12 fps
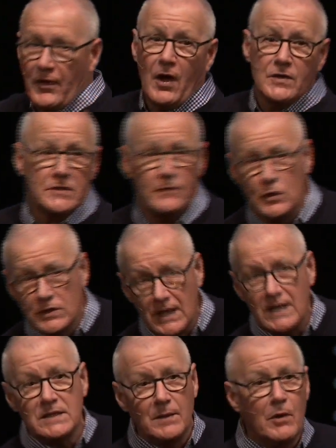thoughts. If you
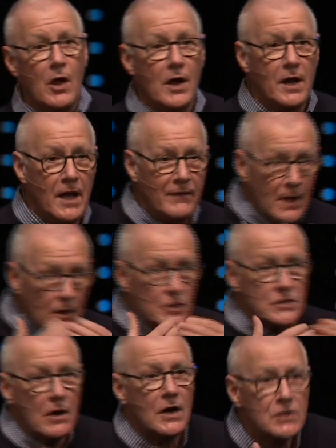think them long enough,
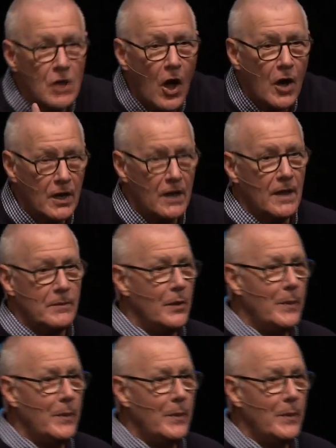you start talking them.